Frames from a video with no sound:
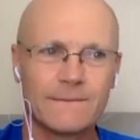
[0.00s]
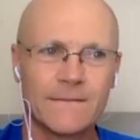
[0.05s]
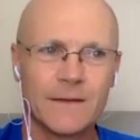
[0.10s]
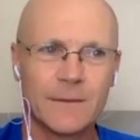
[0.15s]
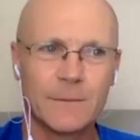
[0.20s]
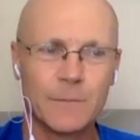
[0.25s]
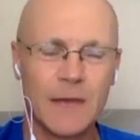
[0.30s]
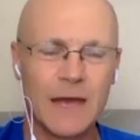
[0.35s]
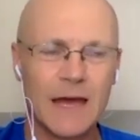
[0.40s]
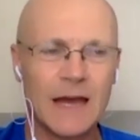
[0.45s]

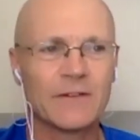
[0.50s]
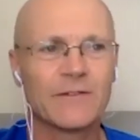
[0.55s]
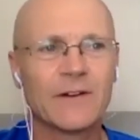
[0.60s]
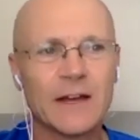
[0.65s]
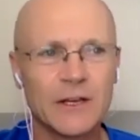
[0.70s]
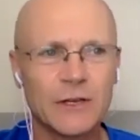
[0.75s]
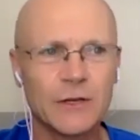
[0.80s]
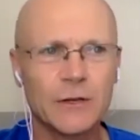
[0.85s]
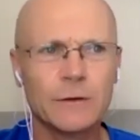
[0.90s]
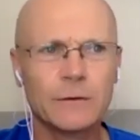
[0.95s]
man, if I
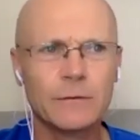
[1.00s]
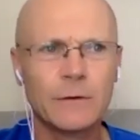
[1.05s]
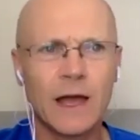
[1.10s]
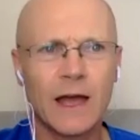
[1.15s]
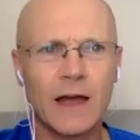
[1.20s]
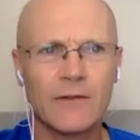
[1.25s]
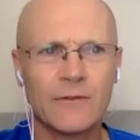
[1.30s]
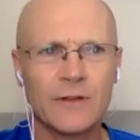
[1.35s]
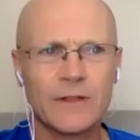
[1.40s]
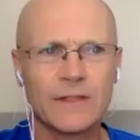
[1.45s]
knew
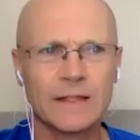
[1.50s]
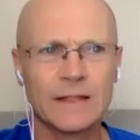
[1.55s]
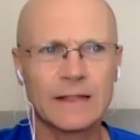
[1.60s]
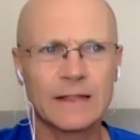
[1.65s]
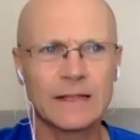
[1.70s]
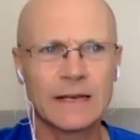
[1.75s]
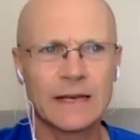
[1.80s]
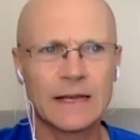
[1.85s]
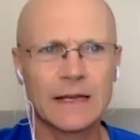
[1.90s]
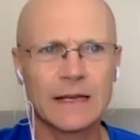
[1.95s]
everything
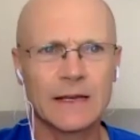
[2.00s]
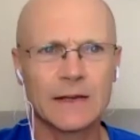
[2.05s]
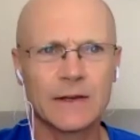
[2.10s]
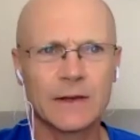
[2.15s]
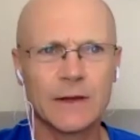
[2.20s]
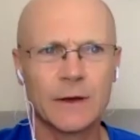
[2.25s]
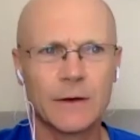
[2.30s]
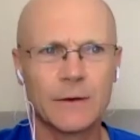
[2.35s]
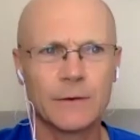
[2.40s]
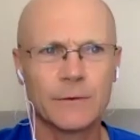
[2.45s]
that I
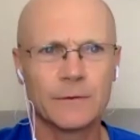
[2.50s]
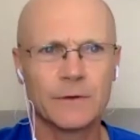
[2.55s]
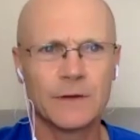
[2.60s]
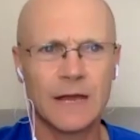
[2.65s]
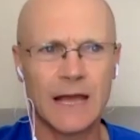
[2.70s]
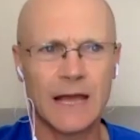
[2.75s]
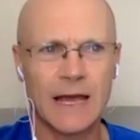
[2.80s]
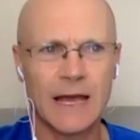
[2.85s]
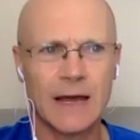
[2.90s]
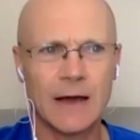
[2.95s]
know
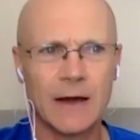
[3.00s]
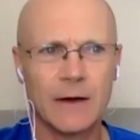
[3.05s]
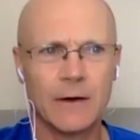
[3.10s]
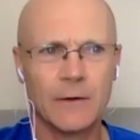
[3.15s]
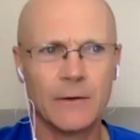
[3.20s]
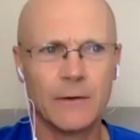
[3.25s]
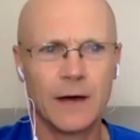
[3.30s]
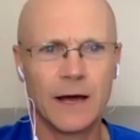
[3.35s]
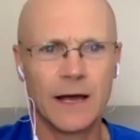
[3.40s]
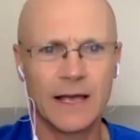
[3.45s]

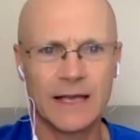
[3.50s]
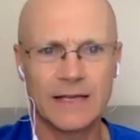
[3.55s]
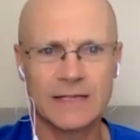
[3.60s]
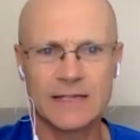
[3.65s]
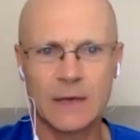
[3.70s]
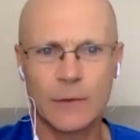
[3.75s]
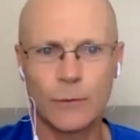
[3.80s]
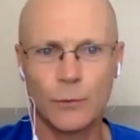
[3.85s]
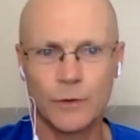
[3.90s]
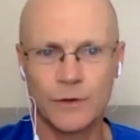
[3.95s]
now, I guess
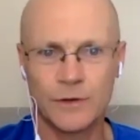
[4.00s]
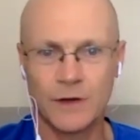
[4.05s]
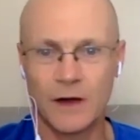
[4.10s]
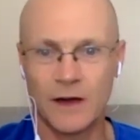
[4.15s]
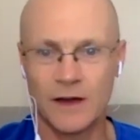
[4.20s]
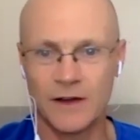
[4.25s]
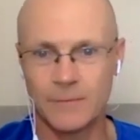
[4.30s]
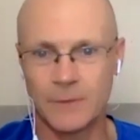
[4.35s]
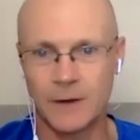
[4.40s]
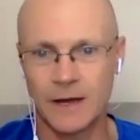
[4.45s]
I would
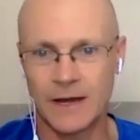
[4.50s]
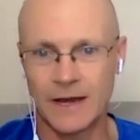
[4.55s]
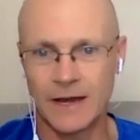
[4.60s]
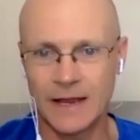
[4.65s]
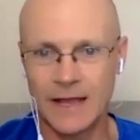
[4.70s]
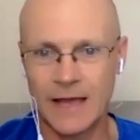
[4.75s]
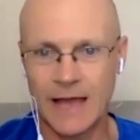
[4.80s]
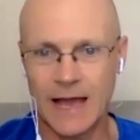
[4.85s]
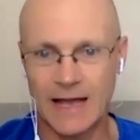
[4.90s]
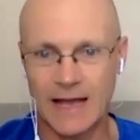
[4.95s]
not have bought
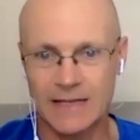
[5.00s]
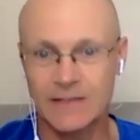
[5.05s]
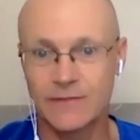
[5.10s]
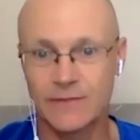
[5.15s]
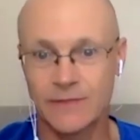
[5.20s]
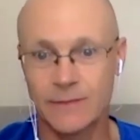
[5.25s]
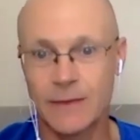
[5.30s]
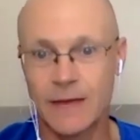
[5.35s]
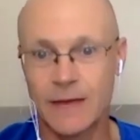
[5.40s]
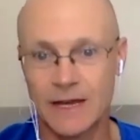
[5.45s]

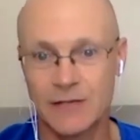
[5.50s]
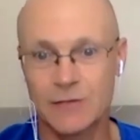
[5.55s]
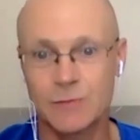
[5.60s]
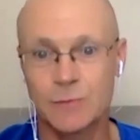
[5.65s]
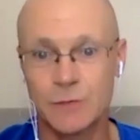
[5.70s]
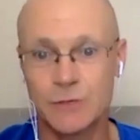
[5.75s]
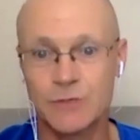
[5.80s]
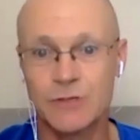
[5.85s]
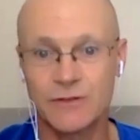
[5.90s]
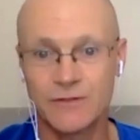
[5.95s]
actively managed
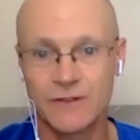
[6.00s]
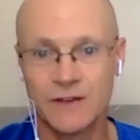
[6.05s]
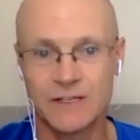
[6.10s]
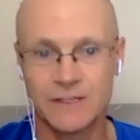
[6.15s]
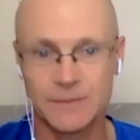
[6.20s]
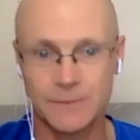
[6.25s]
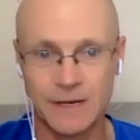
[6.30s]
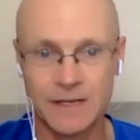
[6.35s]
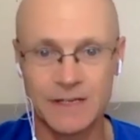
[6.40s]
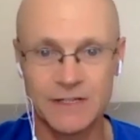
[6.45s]
mutual
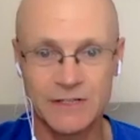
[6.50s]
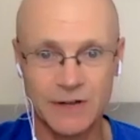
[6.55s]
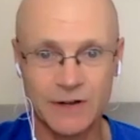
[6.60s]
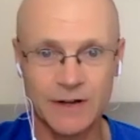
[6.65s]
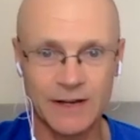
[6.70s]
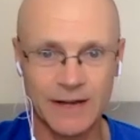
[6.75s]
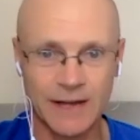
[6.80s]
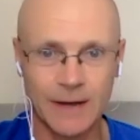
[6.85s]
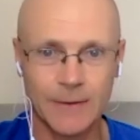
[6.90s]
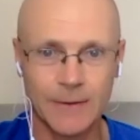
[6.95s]
funds when I
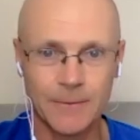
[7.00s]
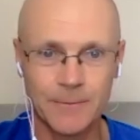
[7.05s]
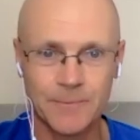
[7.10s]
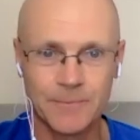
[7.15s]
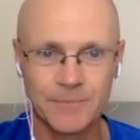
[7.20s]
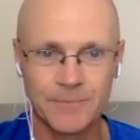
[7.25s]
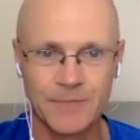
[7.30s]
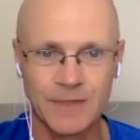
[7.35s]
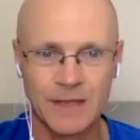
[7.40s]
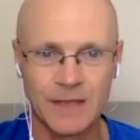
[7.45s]
started out
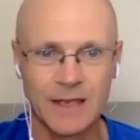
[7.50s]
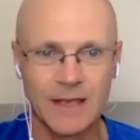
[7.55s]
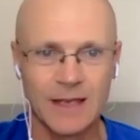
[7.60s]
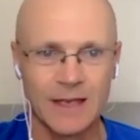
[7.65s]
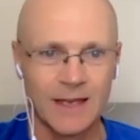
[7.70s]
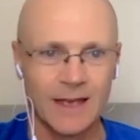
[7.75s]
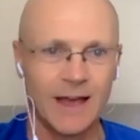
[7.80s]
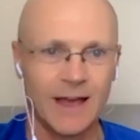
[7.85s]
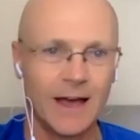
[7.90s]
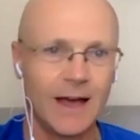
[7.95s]

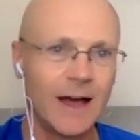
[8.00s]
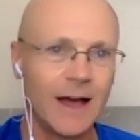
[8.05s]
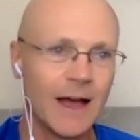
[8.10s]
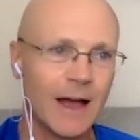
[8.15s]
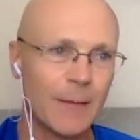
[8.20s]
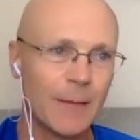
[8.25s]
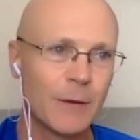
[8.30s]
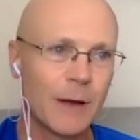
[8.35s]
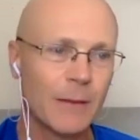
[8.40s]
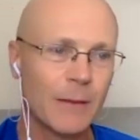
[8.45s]
uh,
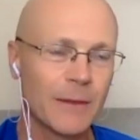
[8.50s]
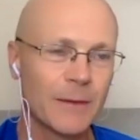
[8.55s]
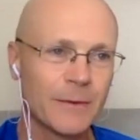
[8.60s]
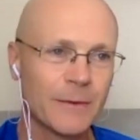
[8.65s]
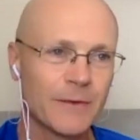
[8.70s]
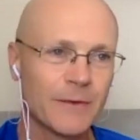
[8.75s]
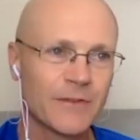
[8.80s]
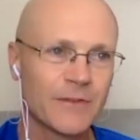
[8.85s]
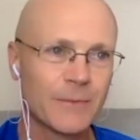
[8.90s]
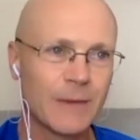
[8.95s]
I probably would
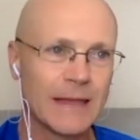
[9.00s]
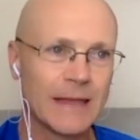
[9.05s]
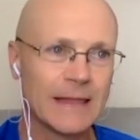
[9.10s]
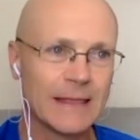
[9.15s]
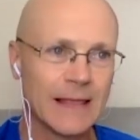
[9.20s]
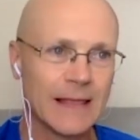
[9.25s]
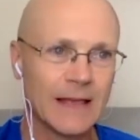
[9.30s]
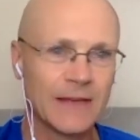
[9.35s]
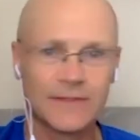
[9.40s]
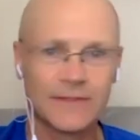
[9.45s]
have spent
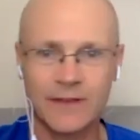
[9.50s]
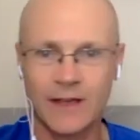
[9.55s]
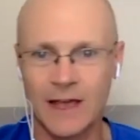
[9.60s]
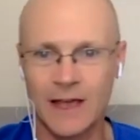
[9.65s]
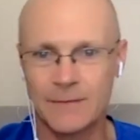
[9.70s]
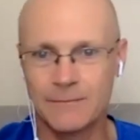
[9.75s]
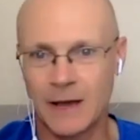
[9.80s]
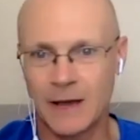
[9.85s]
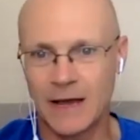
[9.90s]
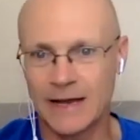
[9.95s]
less
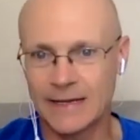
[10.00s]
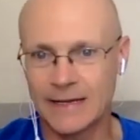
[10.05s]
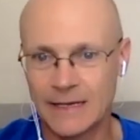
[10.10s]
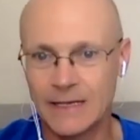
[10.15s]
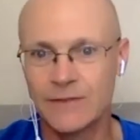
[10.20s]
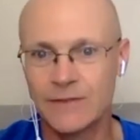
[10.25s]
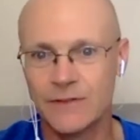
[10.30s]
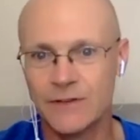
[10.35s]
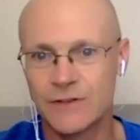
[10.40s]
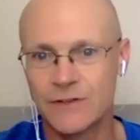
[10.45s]
time buying
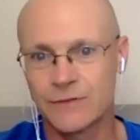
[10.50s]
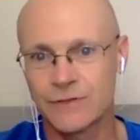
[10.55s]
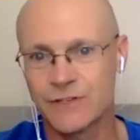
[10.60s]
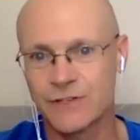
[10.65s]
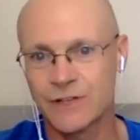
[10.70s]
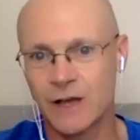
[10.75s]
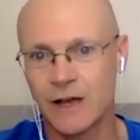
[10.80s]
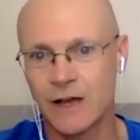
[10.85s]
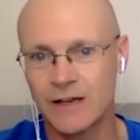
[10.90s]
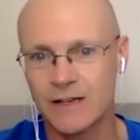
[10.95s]
individual
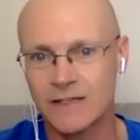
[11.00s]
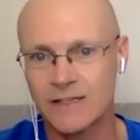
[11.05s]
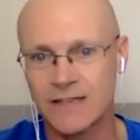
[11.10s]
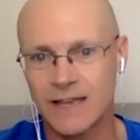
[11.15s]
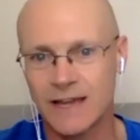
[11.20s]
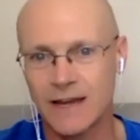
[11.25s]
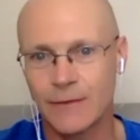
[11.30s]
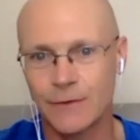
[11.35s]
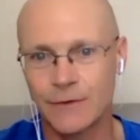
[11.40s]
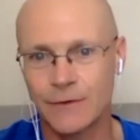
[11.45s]
stocks
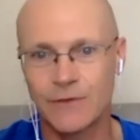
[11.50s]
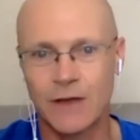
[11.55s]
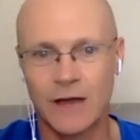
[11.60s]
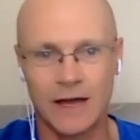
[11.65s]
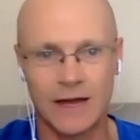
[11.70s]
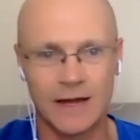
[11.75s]
and I would have got